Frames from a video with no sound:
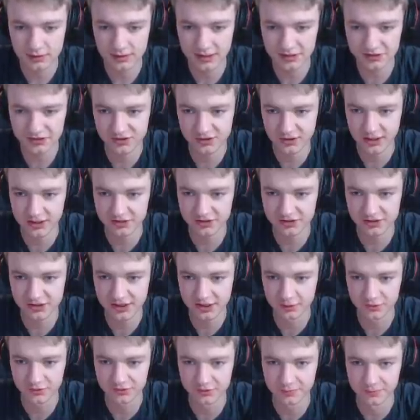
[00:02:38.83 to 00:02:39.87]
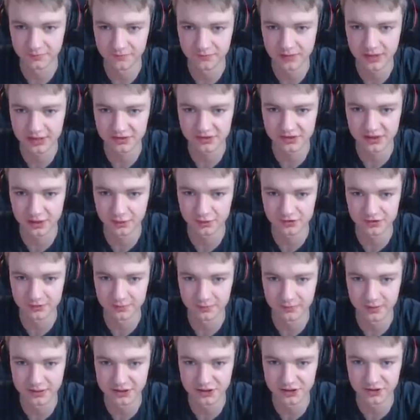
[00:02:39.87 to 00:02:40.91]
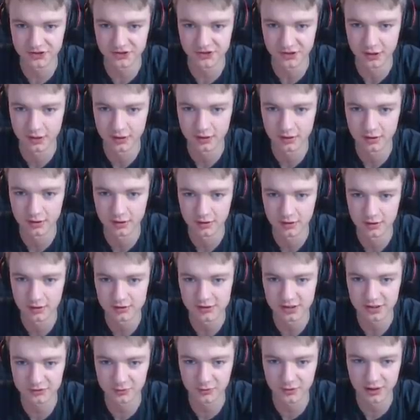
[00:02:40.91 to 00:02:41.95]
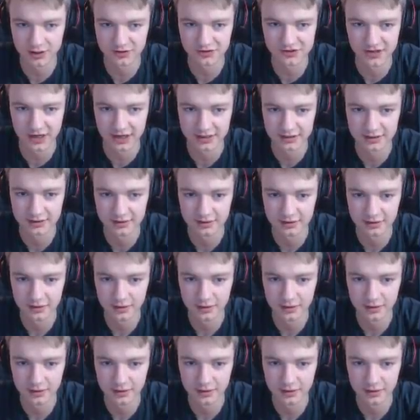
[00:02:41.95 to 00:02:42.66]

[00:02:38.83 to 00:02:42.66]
Let's kill some bitches. That's what I say.